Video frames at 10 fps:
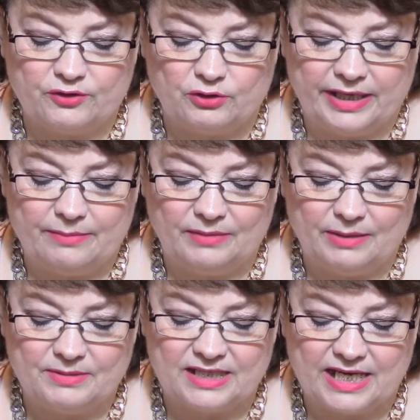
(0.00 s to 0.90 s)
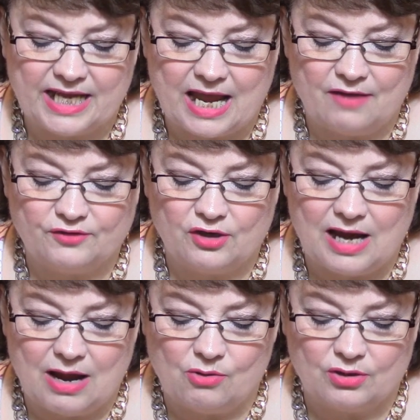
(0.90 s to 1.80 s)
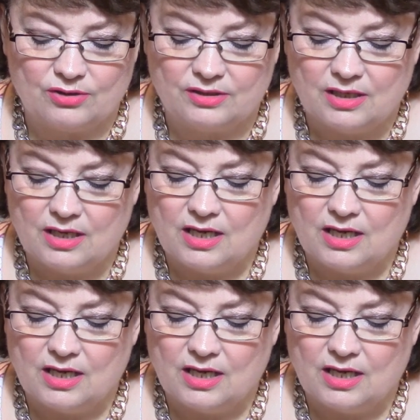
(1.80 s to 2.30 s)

Cream Lipstick After Hours